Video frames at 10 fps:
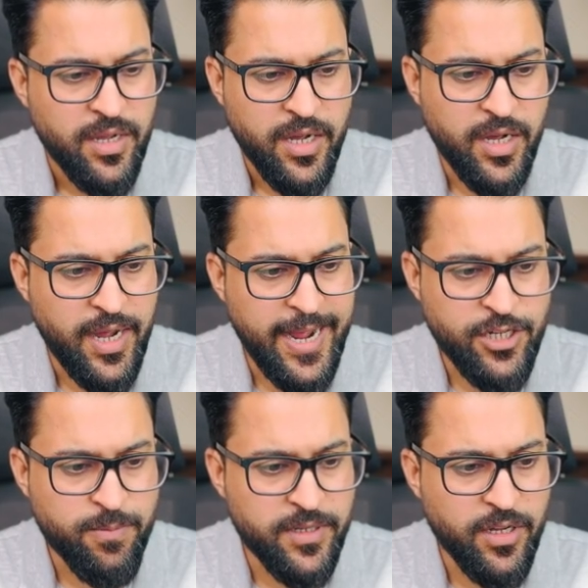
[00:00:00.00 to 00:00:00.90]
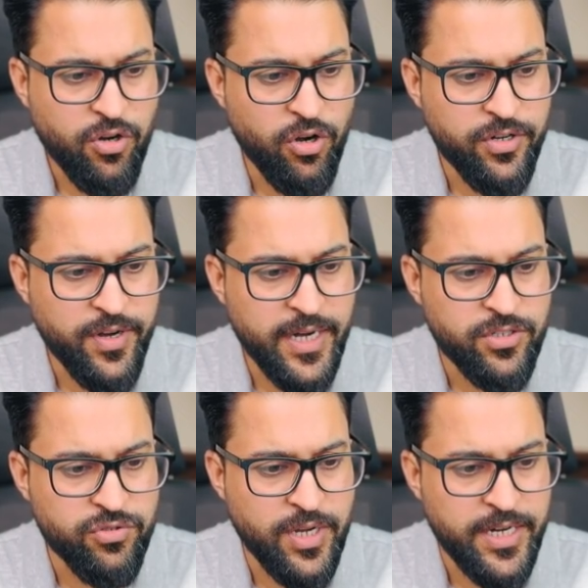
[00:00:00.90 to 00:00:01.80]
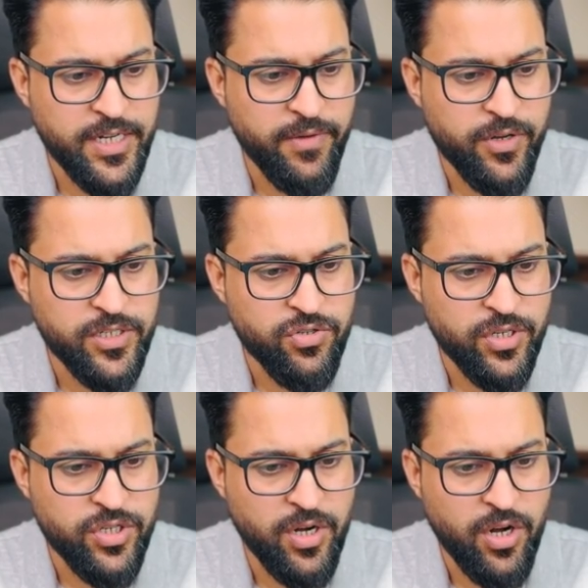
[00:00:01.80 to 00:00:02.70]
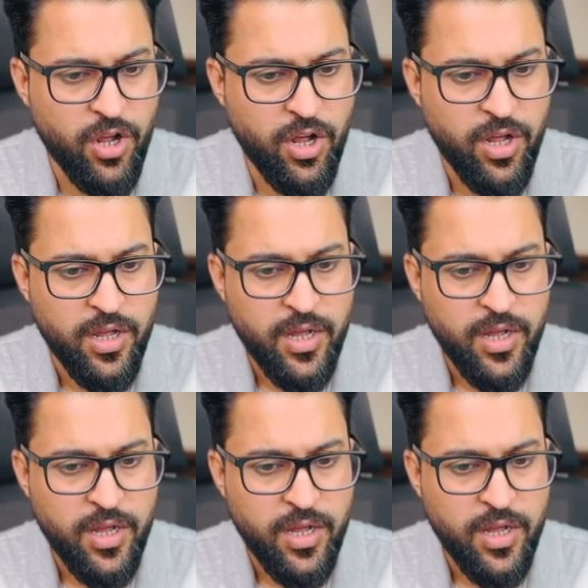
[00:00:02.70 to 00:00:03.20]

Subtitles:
as per the contract, Society of Construction Law,